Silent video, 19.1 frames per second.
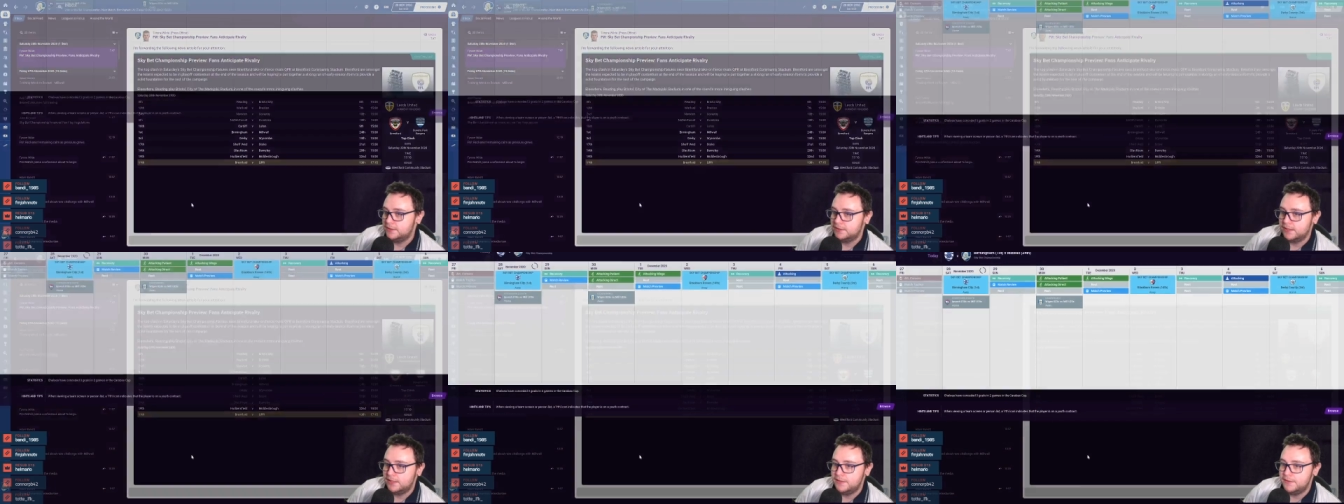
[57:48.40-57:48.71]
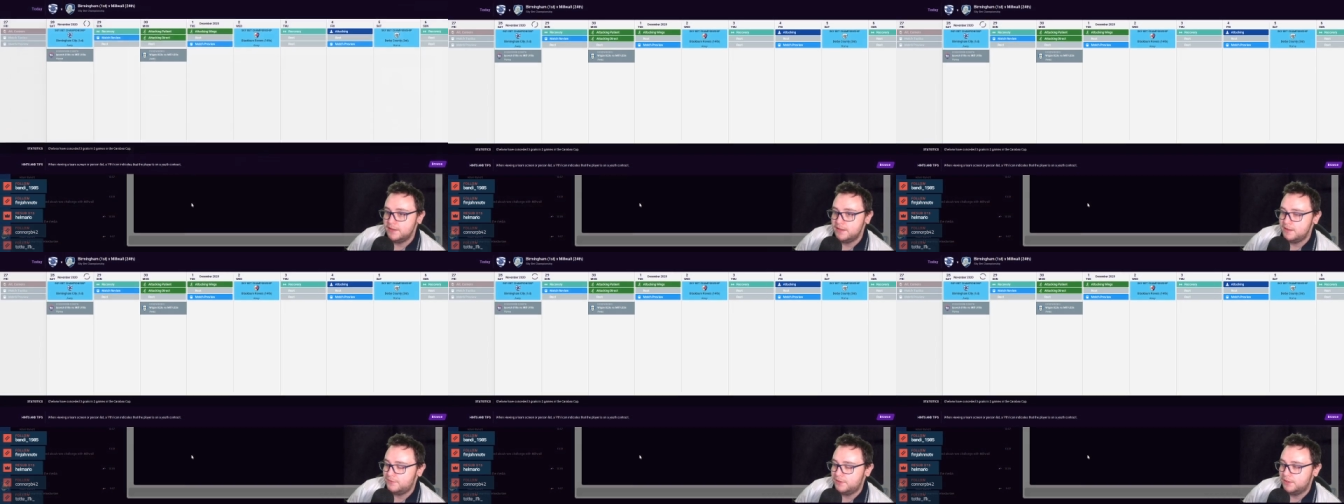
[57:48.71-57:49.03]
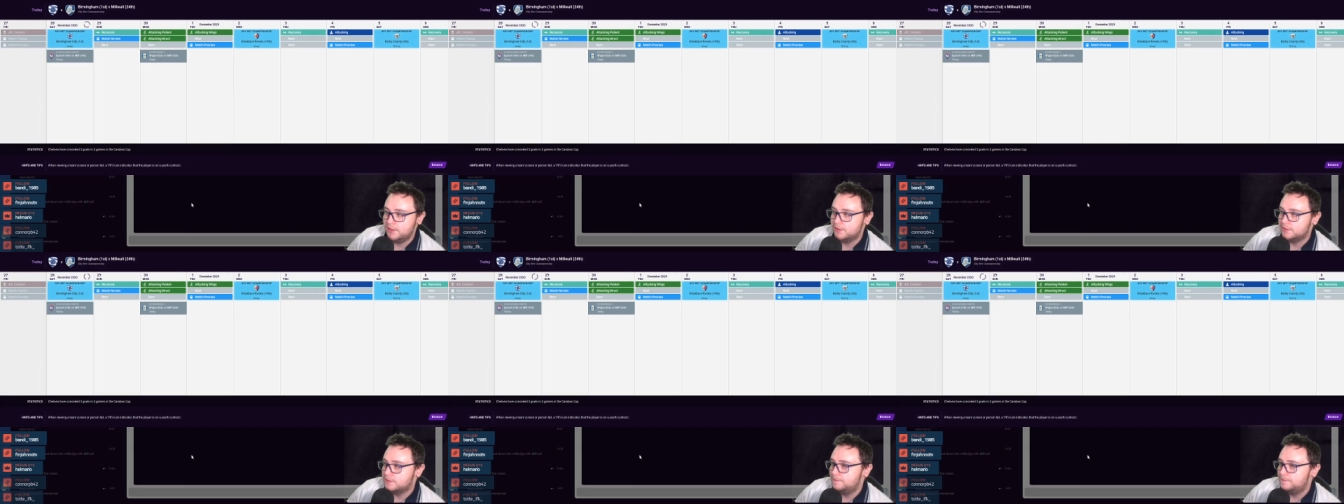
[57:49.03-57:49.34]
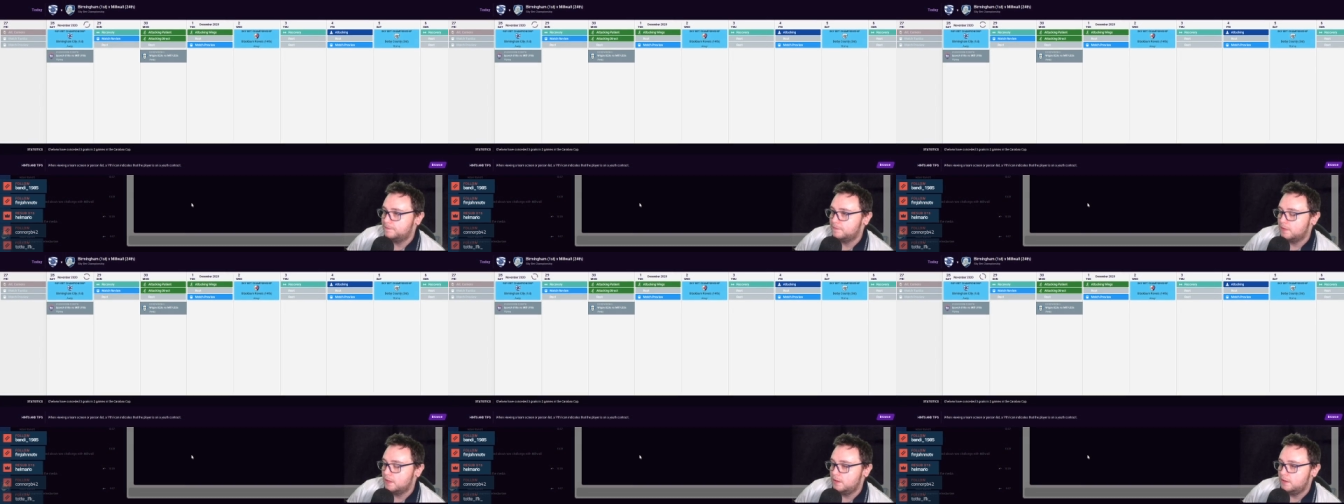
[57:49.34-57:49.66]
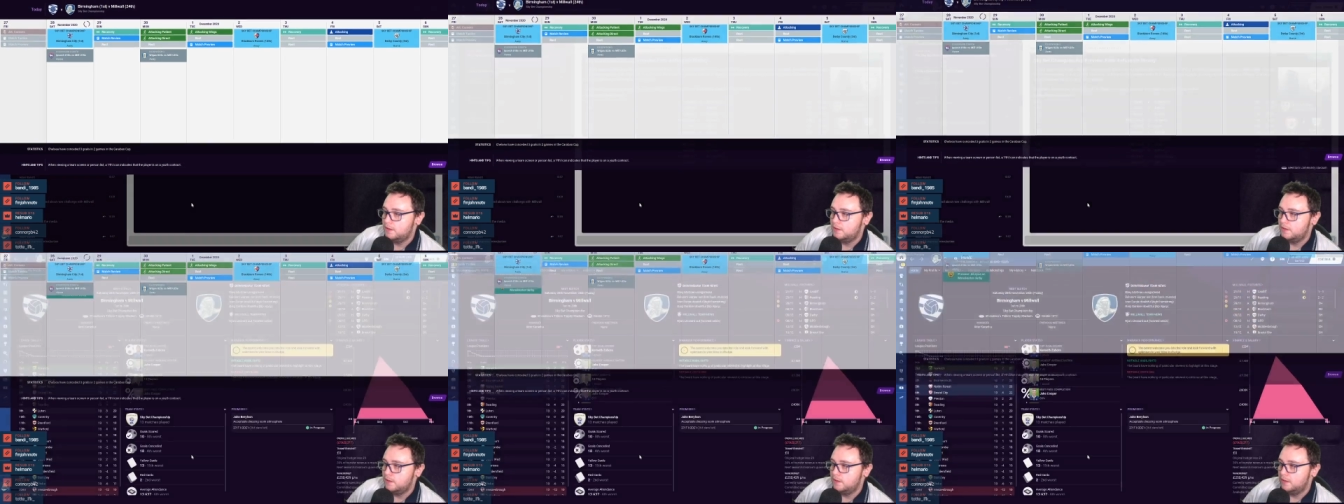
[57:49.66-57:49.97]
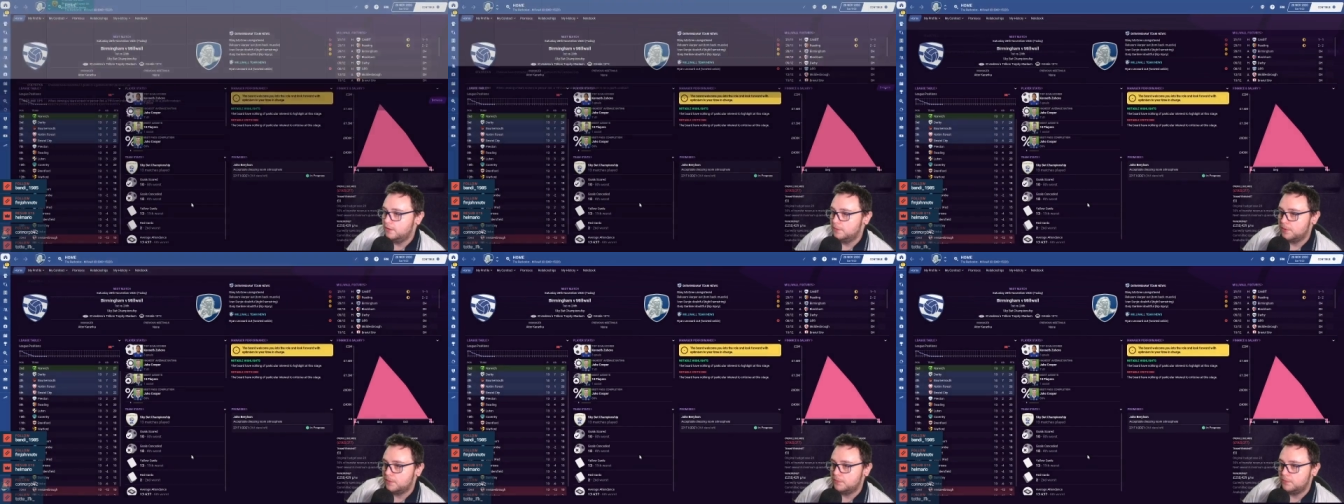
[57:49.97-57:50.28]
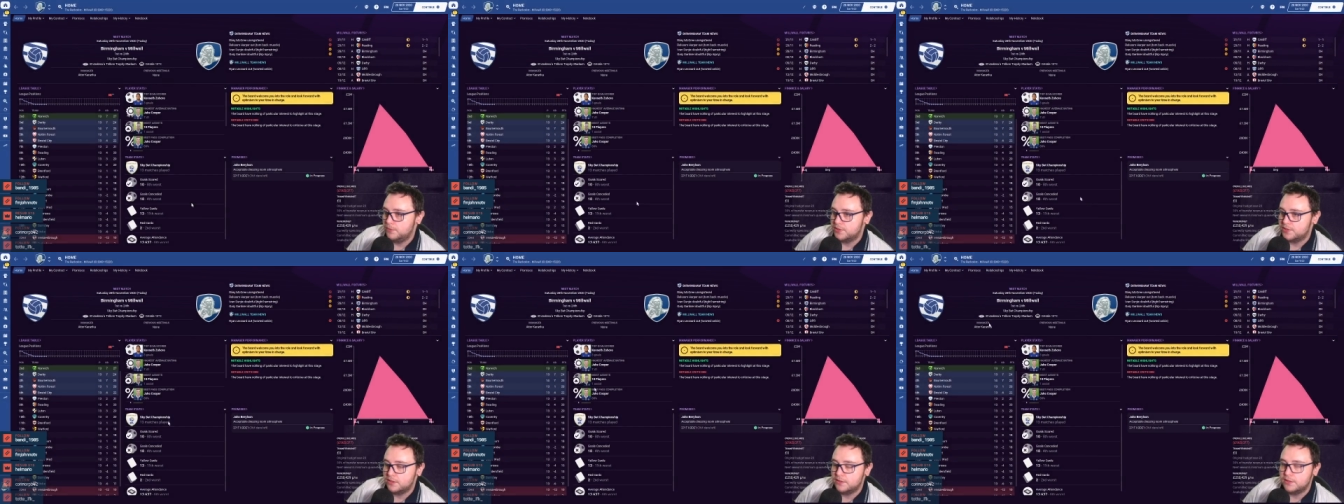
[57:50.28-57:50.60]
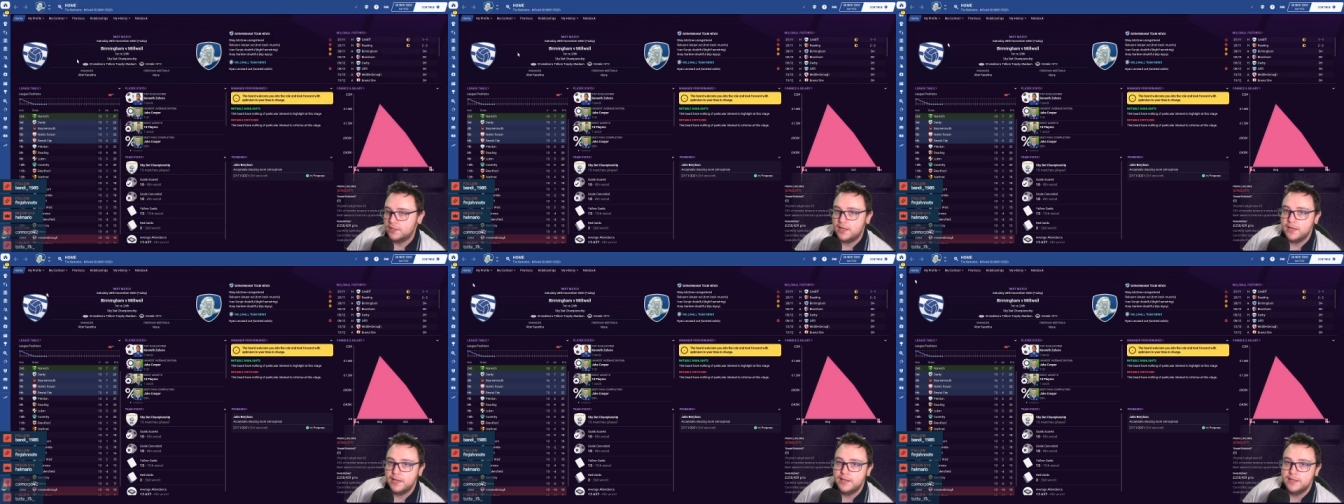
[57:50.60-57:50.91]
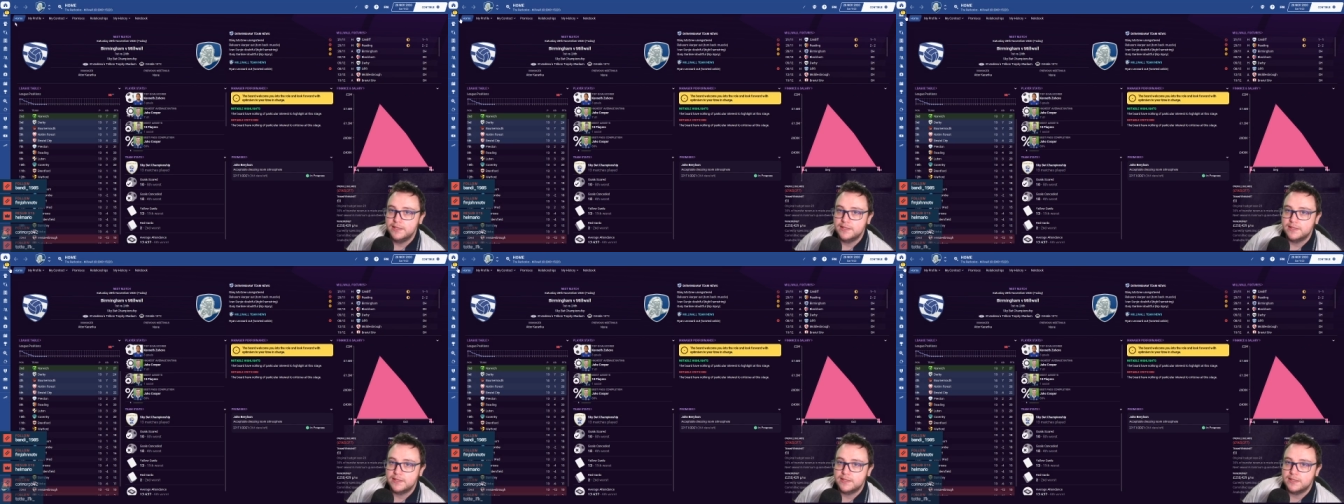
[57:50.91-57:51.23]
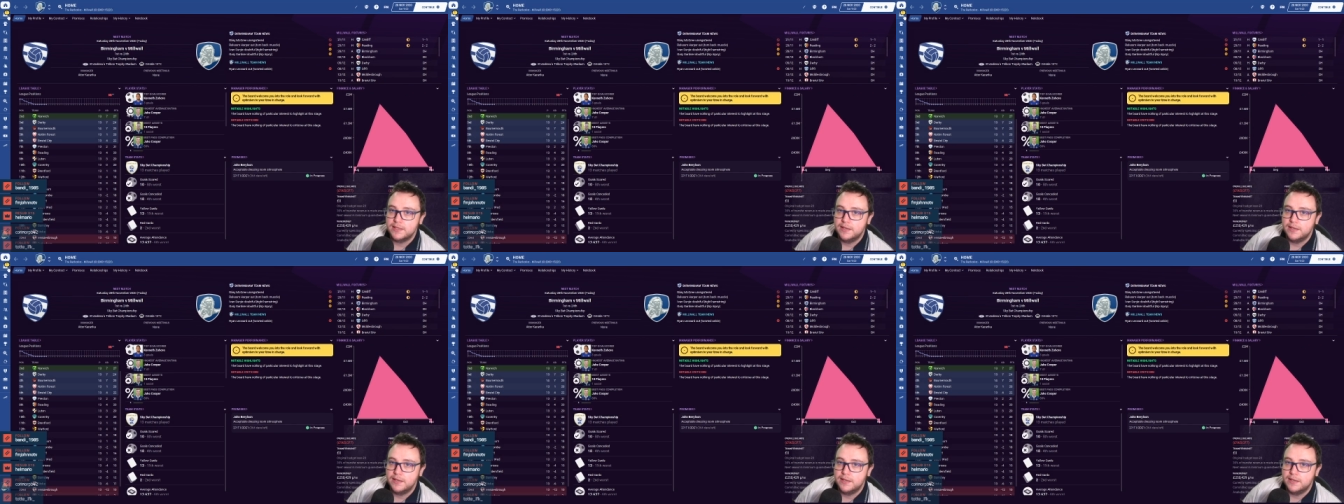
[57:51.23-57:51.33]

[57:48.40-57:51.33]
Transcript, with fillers: in the evenings. And the problem with sunlight is